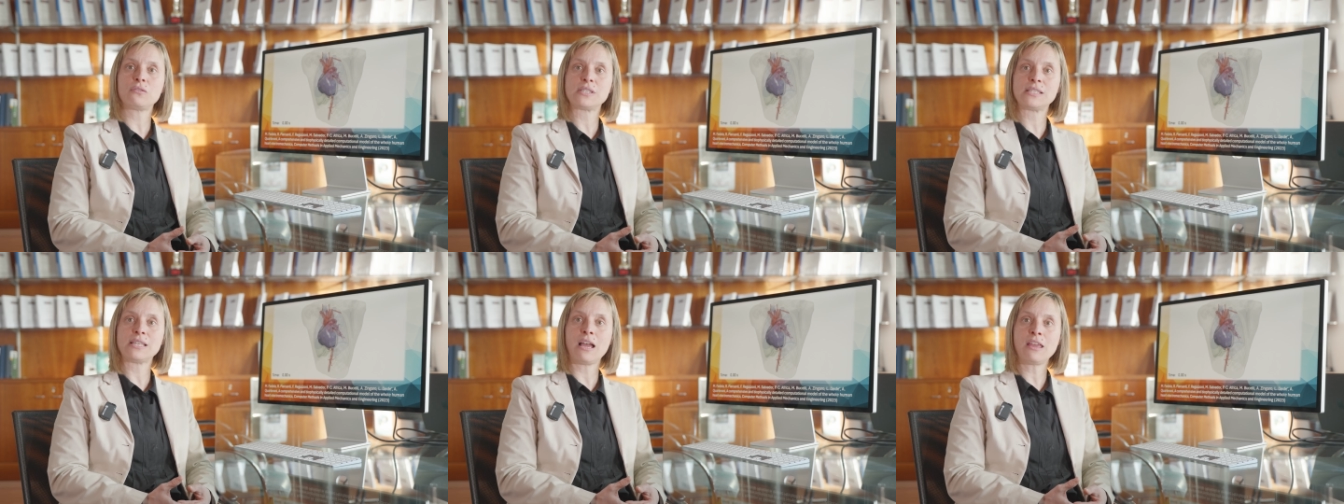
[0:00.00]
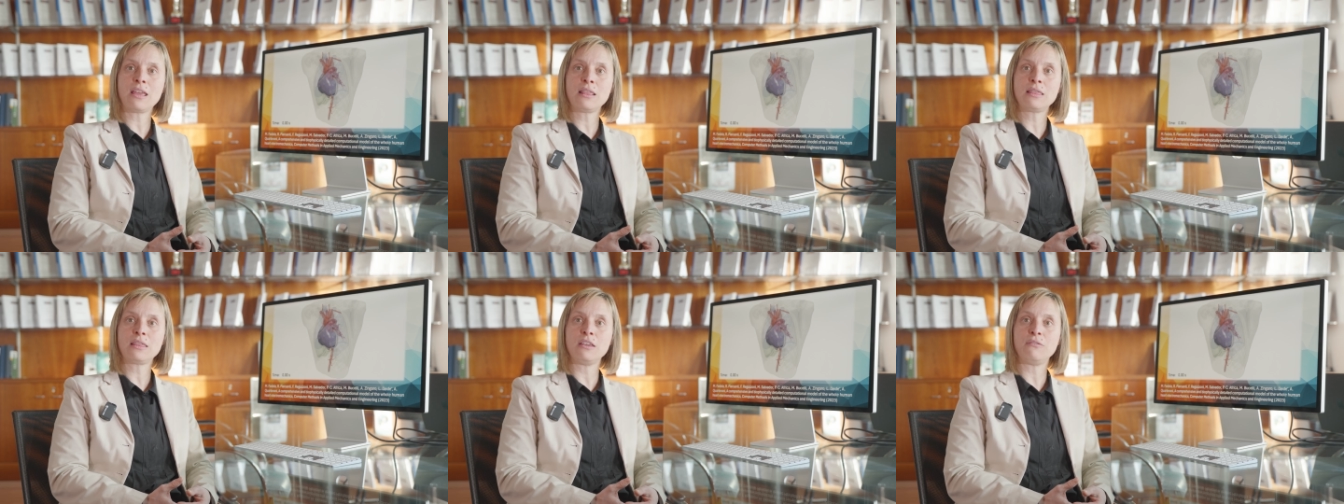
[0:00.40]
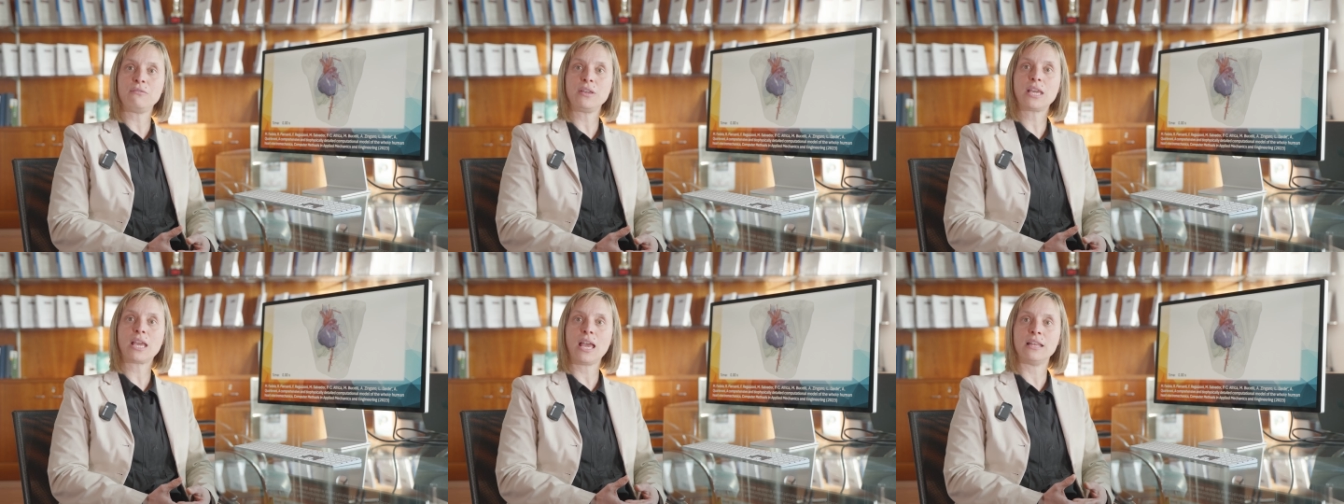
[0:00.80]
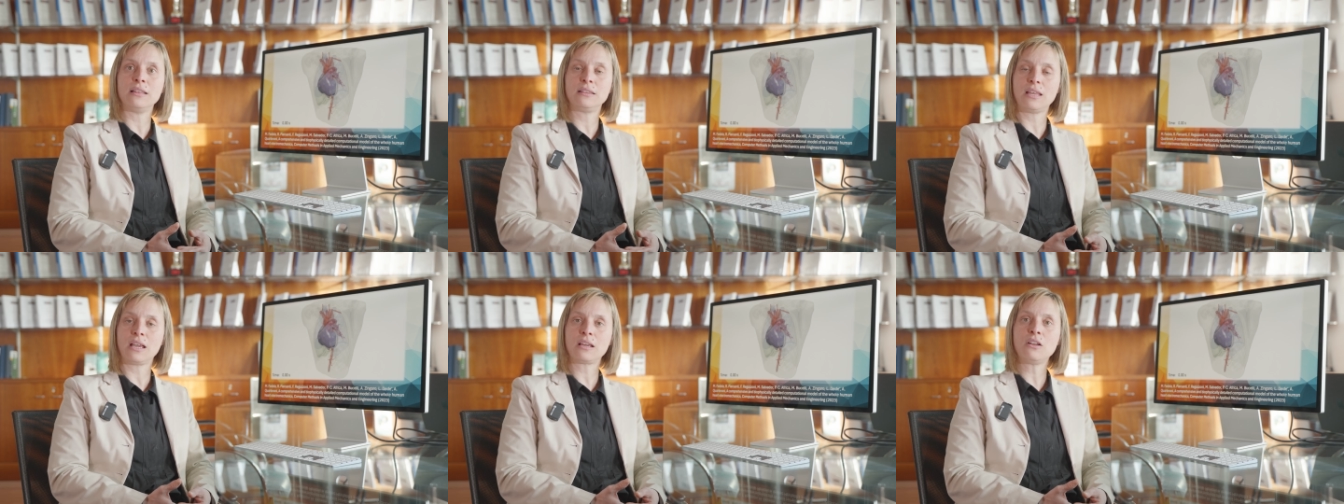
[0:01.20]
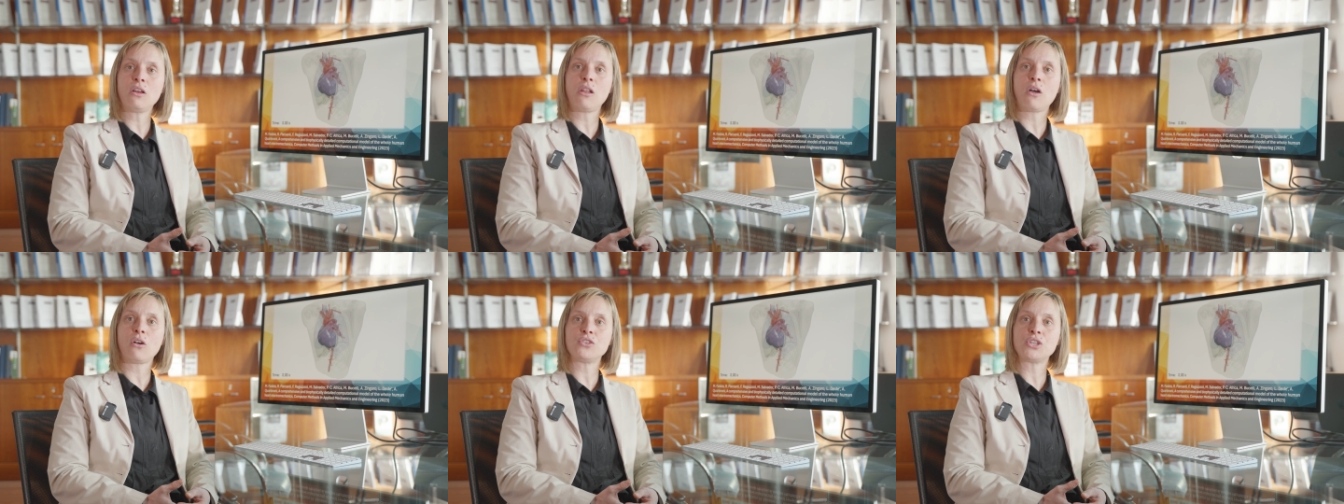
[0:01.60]
of scientific and
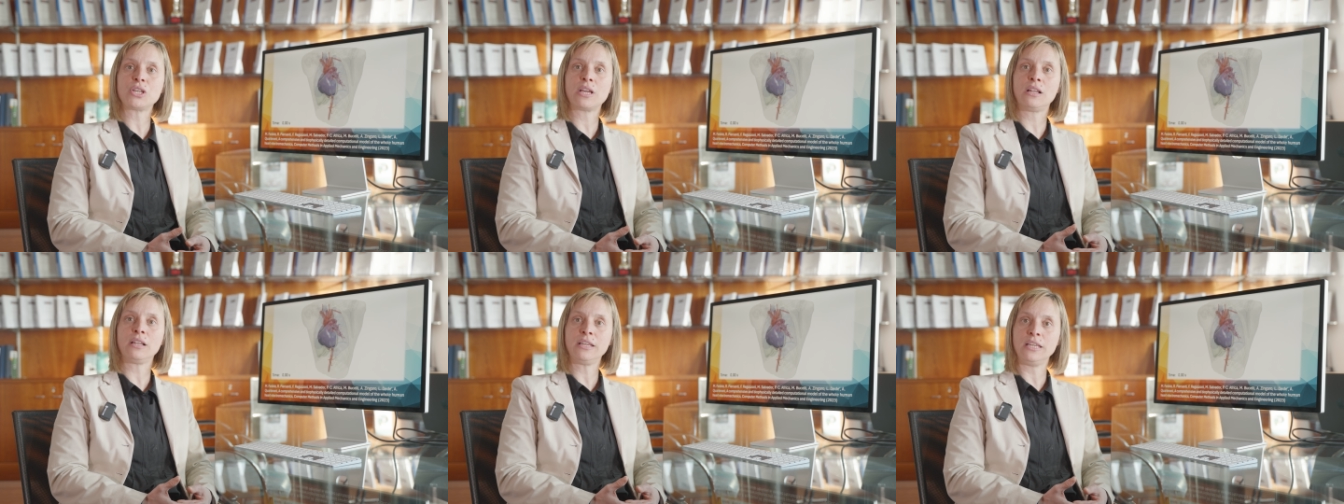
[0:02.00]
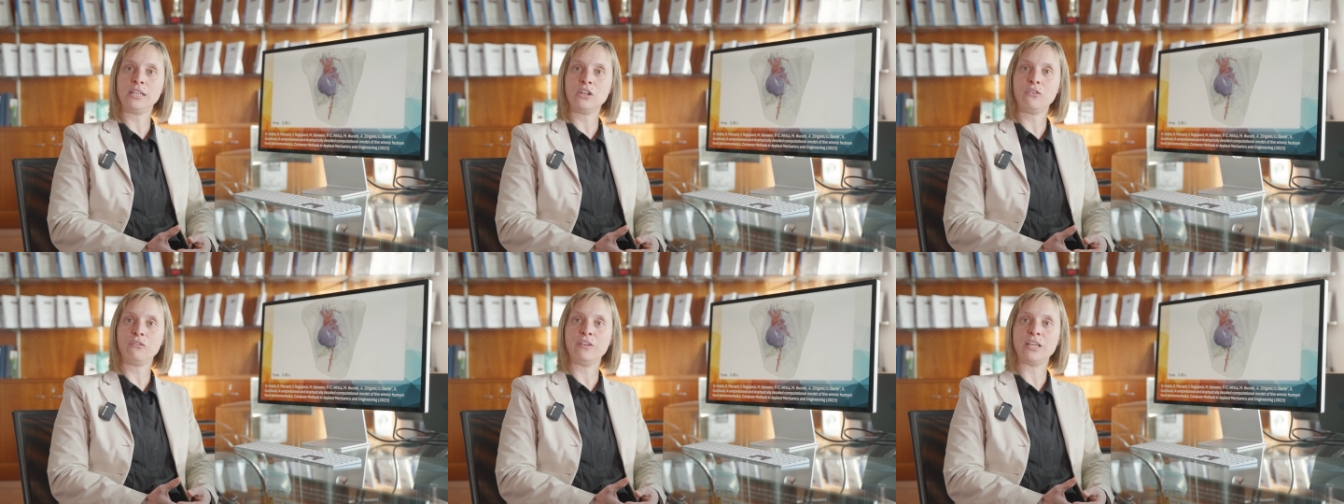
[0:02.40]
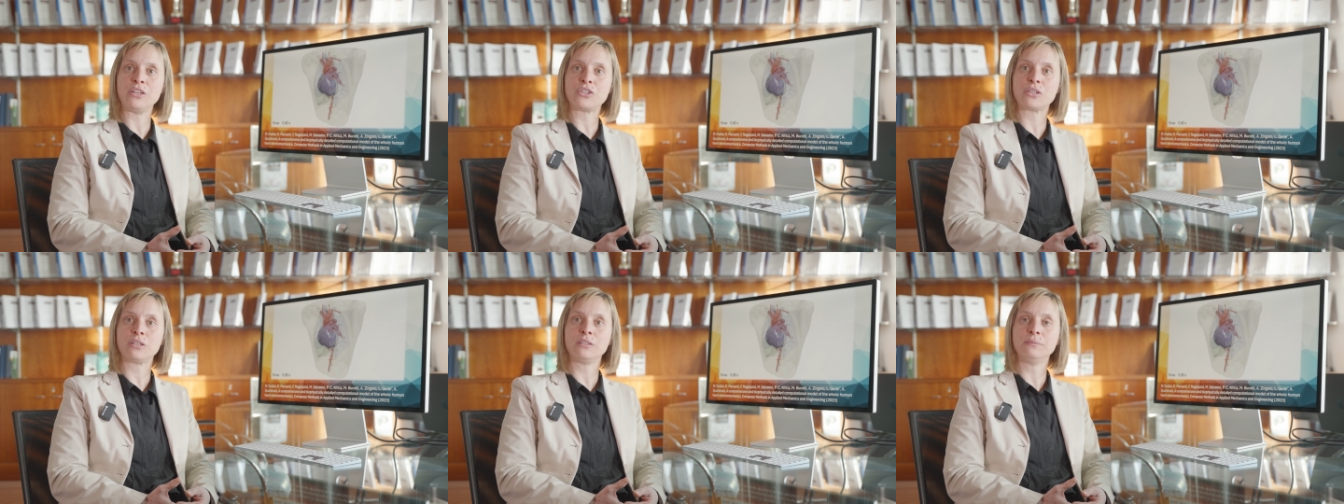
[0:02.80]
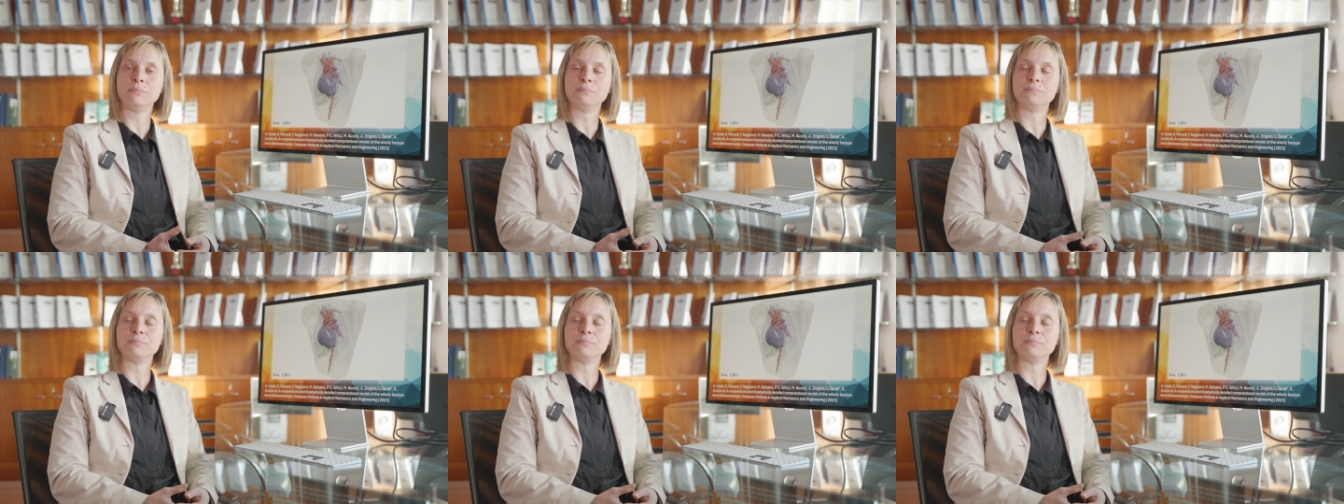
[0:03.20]
technological innovation.